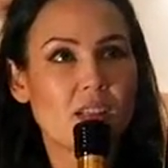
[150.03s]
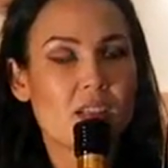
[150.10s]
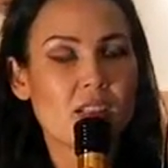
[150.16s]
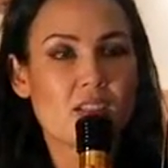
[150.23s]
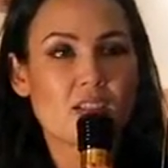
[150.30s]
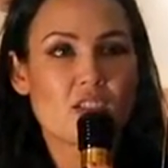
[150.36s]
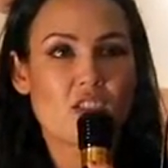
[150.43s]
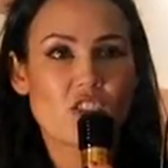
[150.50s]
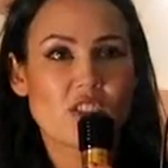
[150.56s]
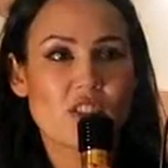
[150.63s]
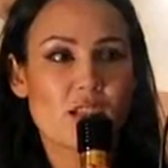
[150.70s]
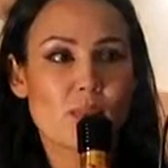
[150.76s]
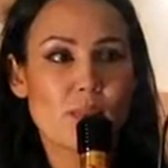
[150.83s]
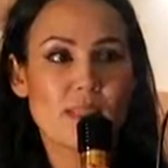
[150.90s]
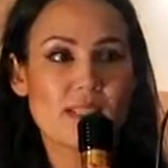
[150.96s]
It's just
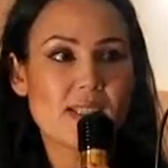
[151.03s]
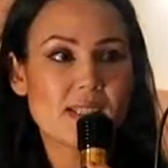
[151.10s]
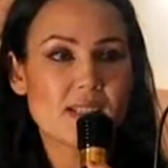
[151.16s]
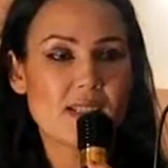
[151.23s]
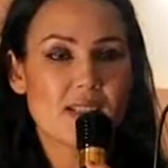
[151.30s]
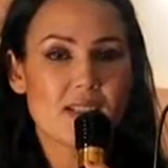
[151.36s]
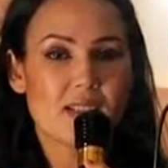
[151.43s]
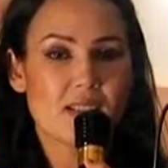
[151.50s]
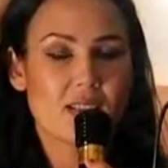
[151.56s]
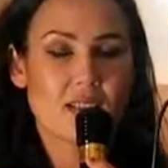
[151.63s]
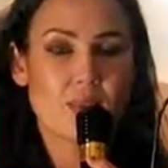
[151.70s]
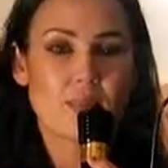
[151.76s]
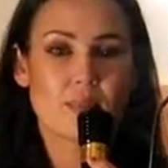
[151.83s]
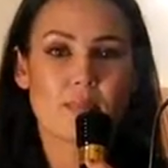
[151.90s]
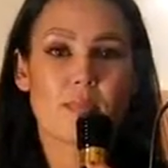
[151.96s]
an amazing thing,
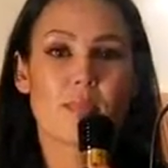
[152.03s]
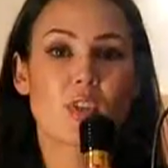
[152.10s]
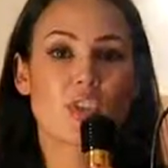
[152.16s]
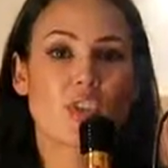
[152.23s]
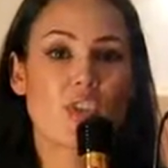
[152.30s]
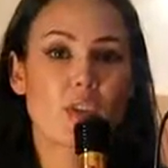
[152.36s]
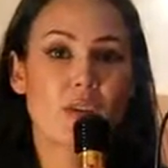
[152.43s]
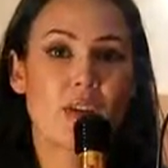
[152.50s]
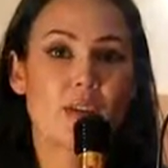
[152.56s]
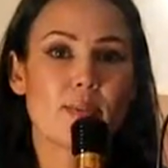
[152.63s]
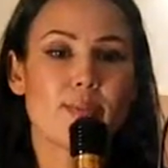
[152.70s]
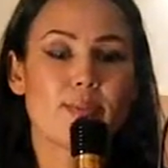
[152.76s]
this machinery.